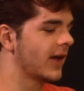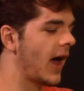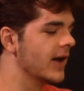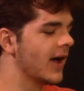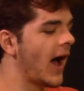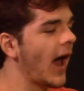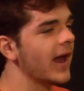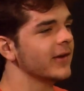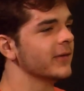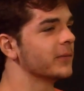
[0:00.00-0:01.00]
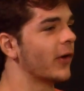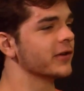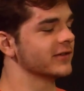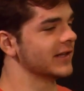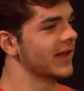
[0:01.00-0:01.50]
I
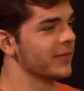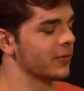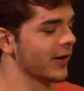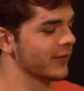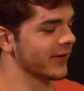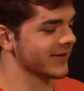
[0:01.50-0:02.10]
personally love breakfast.